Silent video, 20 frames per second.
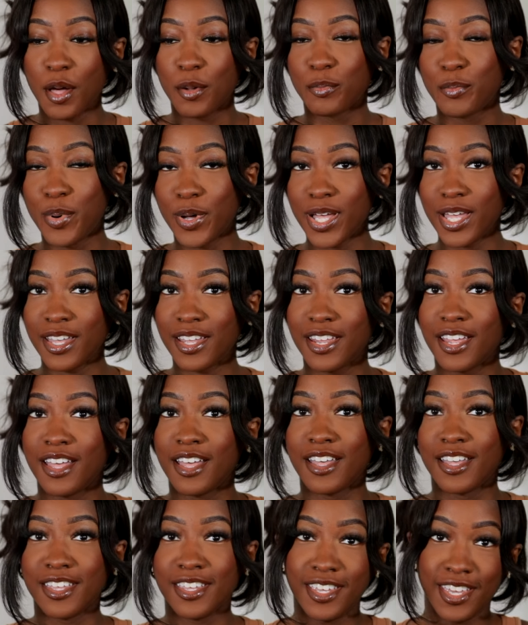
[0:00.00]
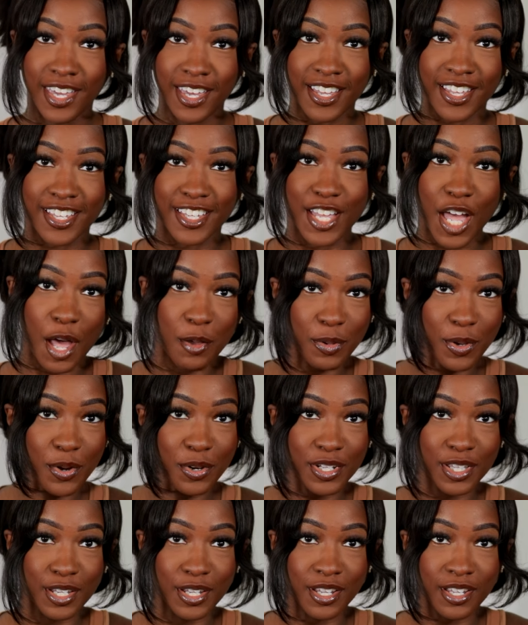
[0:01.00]
but yeah, I would go
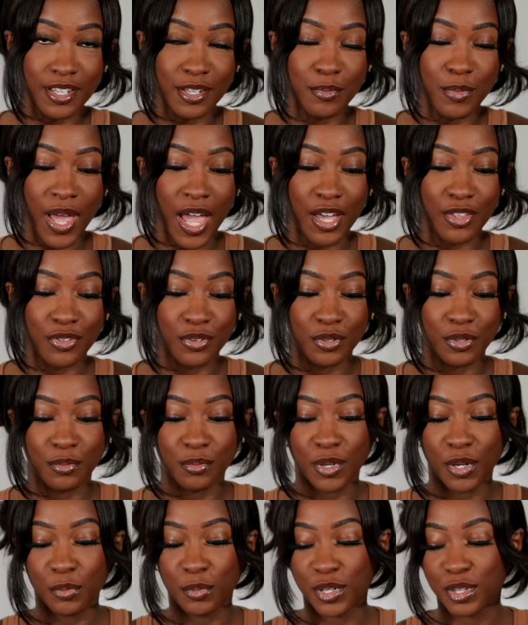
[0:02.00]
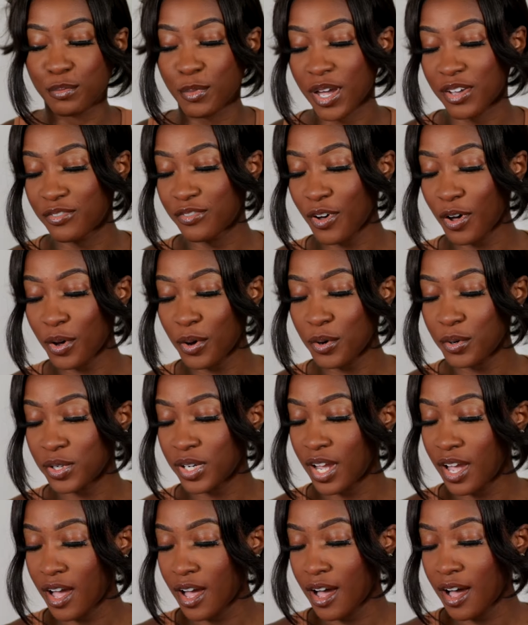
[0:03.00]
in the bathroom with my
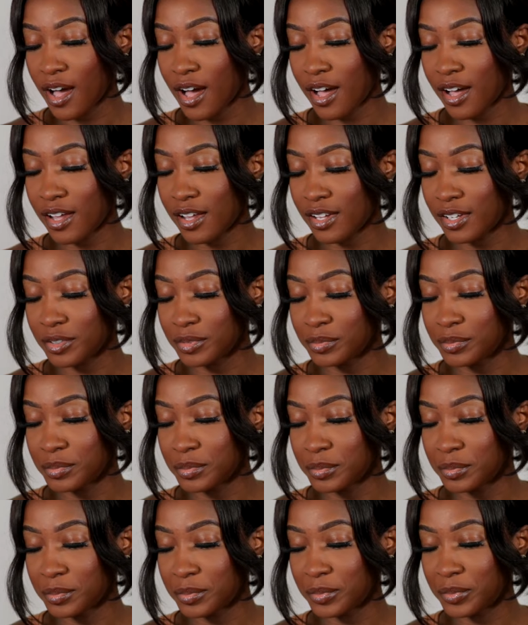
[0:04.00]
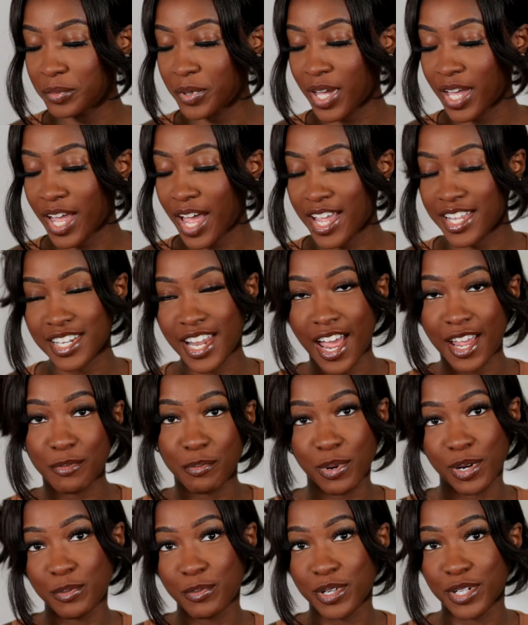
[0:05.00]
phone. Um, I
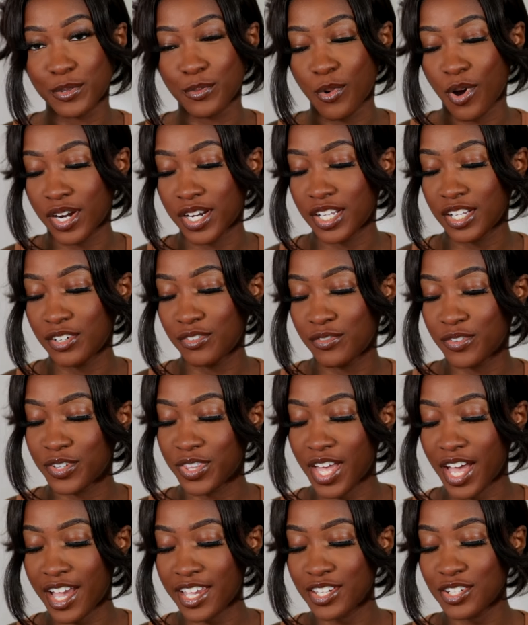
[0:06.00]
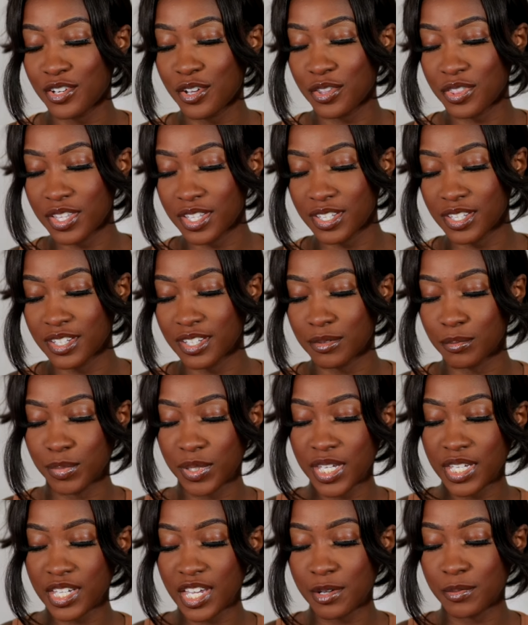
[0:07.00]
pretty much want it for that. You know, the
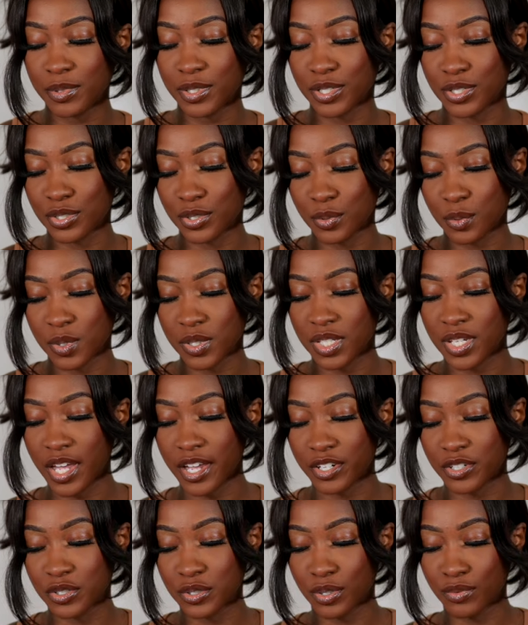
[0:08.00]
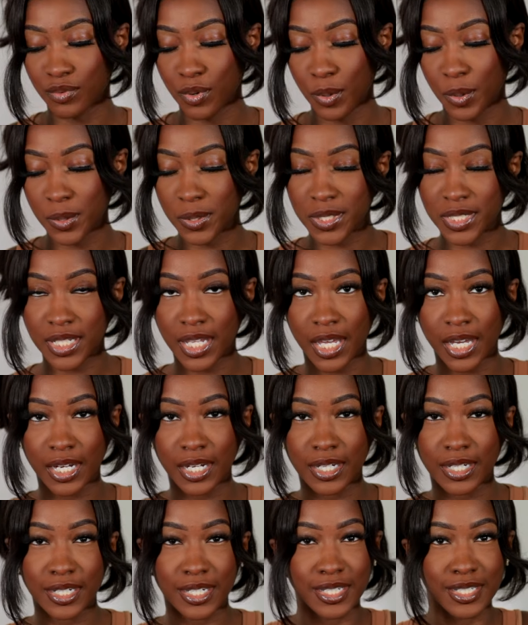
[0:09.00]
being able to store the extra rolls
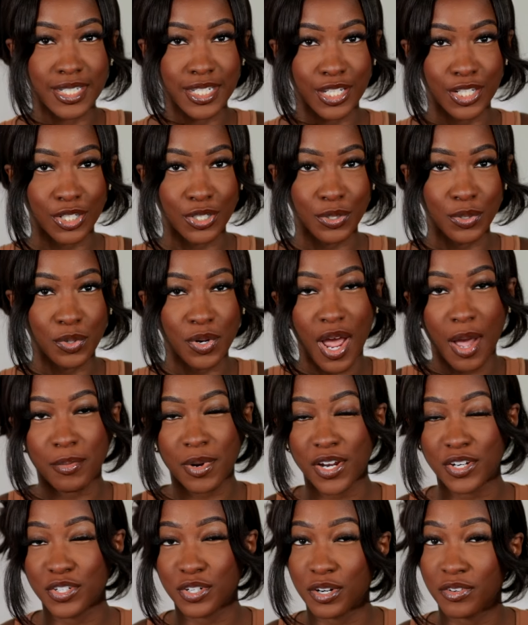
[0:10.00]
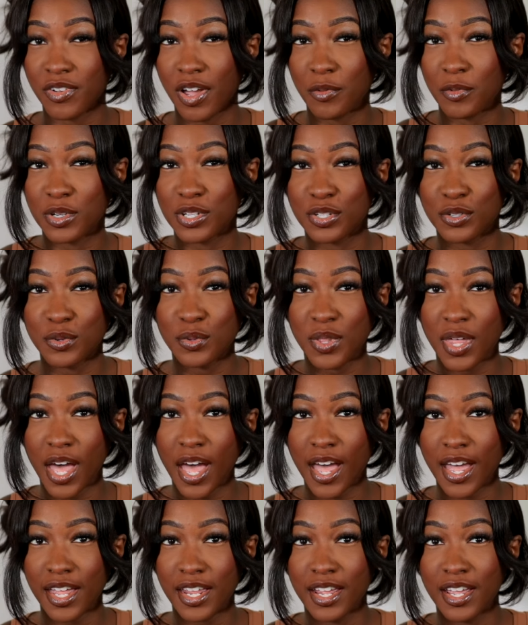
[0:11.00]
there is cute. I'm not sure if I would do
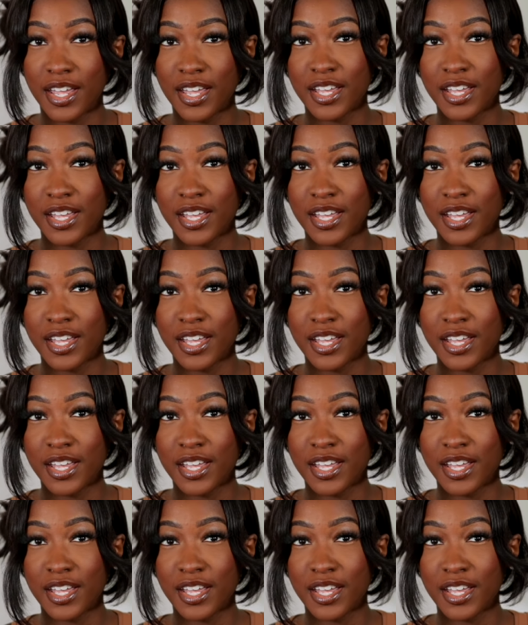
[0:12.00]
that.